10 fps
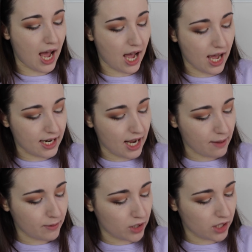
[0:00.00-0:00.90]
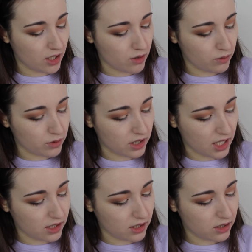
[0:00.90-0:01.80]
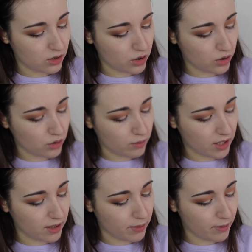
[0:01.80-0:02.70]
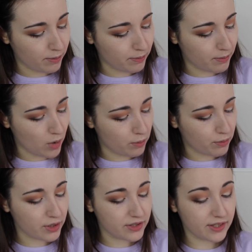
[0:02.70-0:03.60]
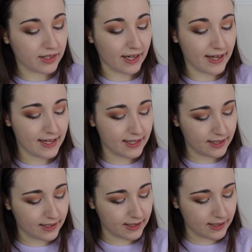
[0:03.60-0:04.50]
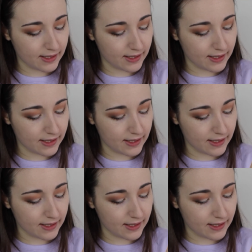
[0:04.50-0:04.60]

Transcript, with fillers: And I'm going to use this to be a bit more precise.